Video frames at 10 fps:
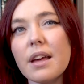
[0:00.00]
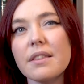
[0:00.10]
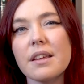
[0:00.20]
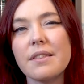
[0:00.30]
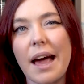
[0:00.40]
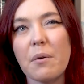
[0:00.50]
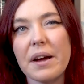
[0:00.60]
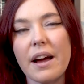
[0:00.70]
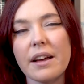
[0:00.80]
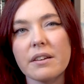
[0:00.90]
and then that
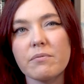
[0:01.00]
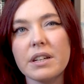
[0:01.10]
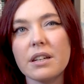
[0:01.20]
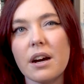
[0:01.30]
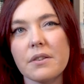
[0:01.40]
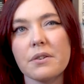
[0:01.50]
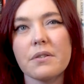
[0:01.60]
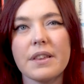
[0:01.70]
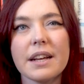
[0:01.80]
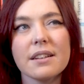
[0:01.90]
way I can read other
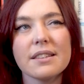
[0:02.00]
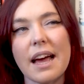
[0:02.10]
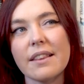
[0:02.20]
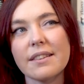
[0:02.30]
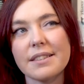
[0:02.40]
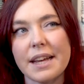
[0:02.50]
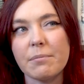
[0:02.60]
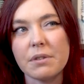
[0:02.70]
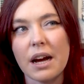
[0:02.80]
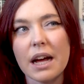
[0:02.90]
things at the
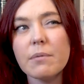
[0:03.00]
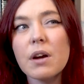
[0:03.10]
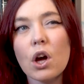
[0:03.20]
same time,